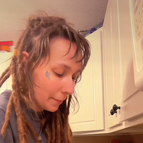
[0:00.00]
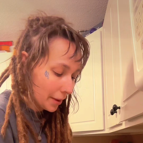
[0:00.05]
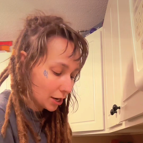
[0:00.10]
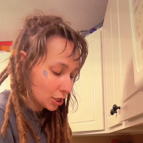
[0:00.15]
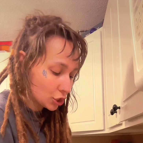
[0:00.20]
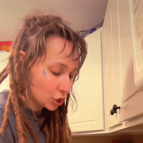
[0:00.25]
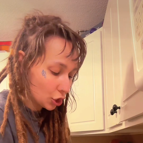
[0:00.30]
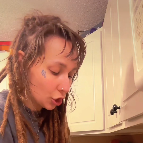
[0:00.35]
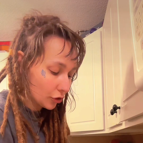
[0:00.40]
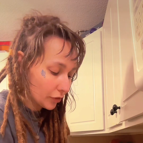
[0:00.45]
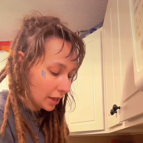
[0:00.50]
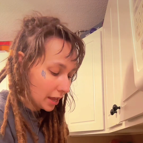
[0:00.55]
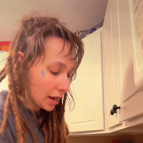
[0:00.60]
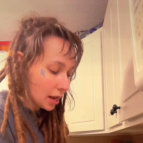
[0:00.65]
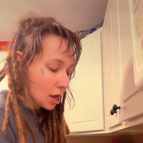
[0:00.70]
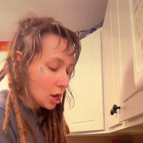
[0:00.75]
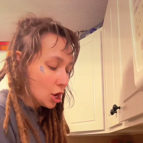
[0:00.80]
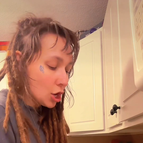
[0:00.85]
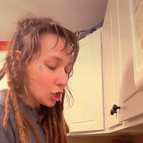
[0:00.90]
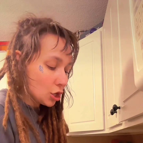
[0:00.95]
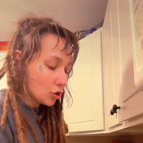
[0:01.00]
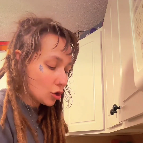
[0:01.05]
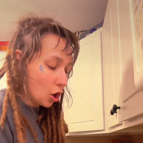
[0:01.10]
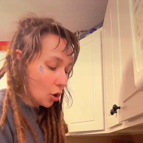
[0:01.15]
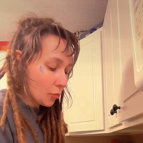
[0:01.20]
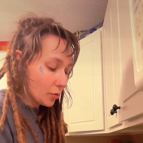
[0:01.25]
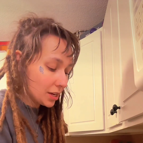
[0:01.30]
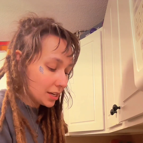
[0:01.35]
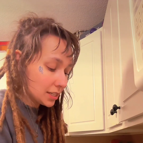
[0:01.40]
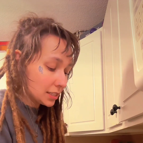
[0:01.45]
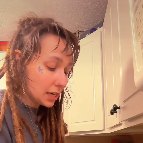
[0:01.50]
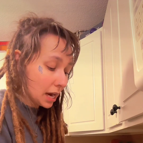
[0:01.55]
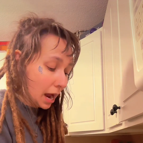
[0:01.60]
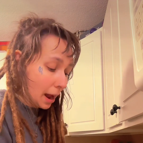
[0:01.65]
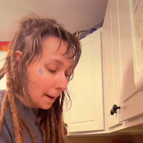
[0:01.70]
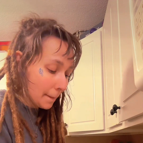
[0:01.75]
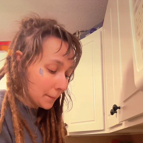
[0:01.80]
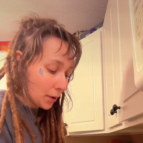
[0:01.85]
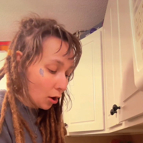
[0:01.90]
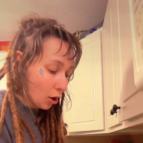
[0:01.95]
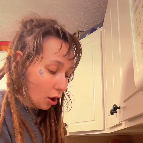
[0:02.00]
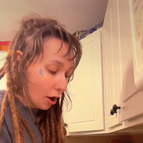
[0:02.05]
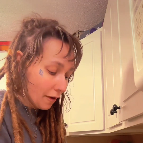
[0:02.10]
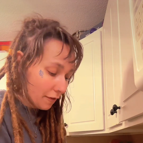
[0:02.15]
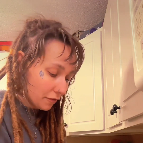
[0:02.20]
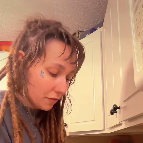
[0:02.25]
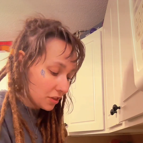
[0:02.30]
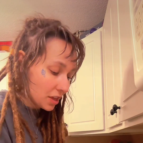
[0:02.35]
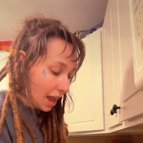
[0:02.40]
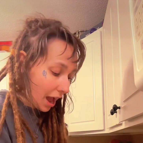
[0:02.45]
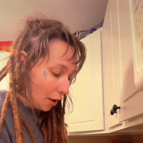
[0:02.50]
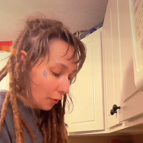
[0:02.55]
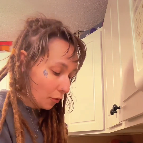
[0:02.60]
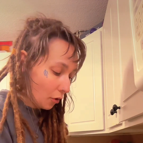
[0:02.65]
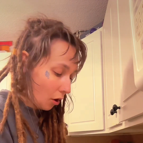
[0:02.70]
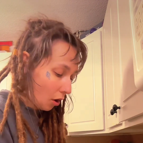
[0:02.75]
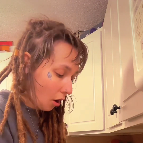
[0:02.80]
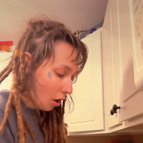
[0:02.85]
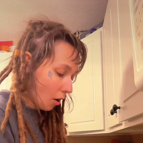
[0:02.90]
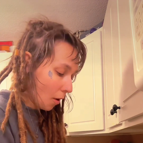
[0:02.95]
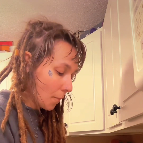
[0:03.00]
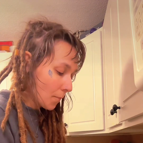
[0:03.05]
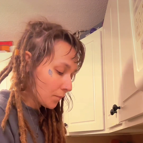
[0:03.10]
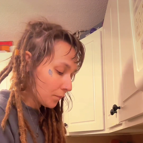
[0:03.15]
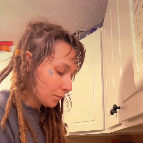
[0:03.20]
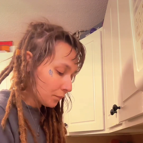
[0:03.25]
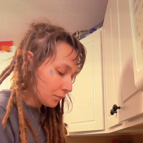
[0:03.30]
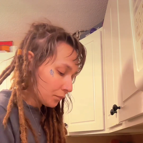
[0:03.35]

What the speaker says: Make sure that you don't need to top off the alcohol,